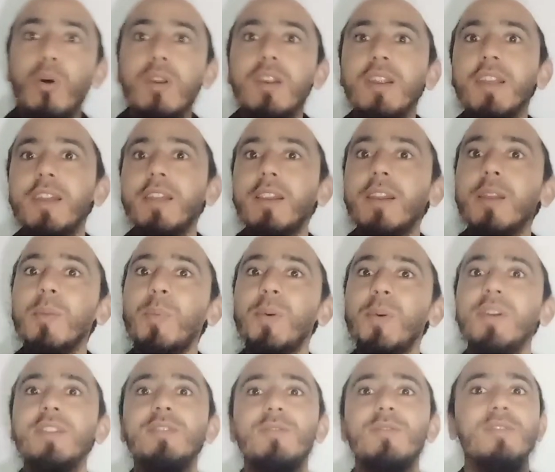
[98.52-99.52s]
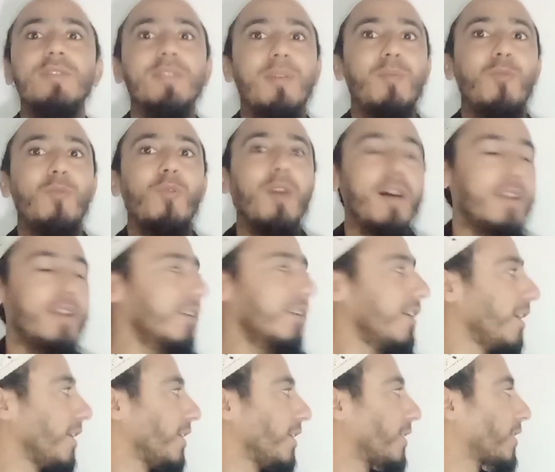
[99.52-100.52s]
only refers to
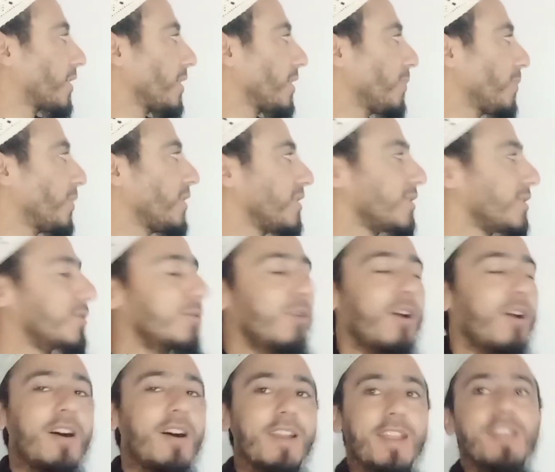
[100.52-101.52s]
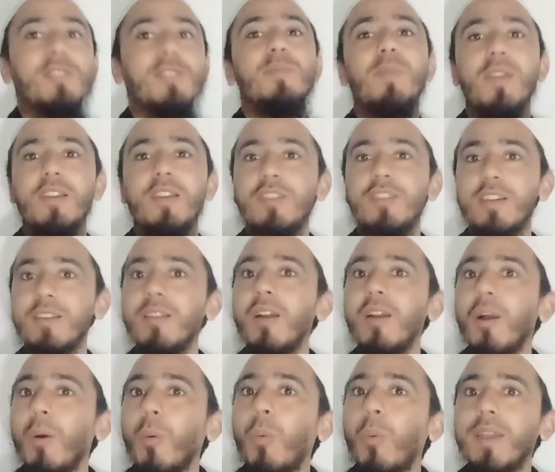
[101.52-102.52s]
someone, refers to our
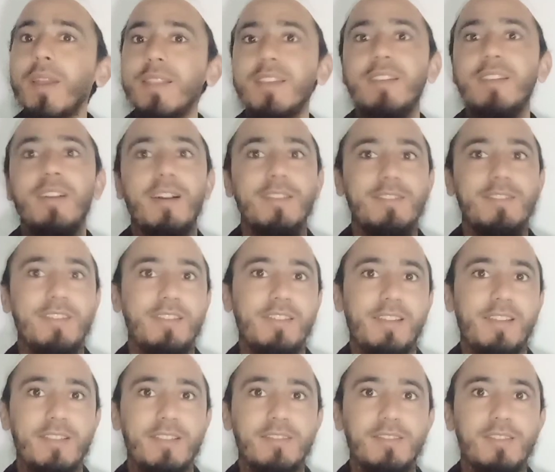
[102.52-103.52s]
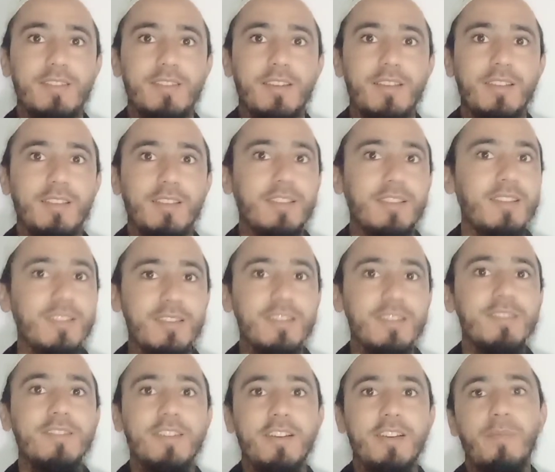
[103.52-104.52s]
expression within a sentence.
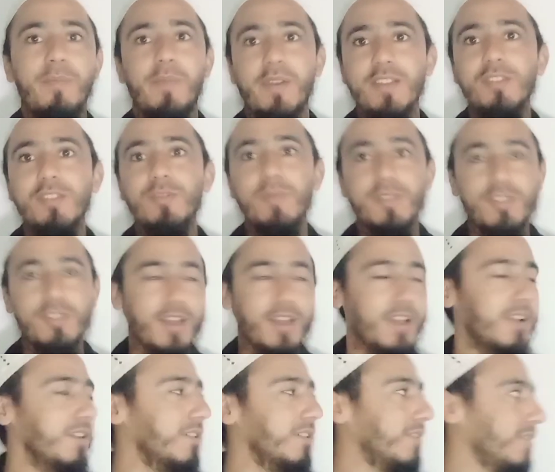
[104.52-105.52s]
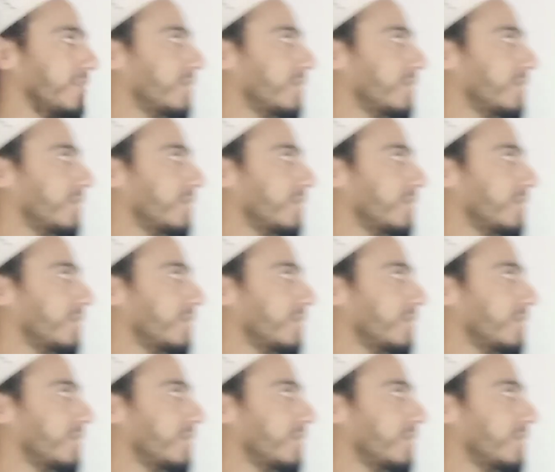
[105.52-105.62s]
This is the difference which I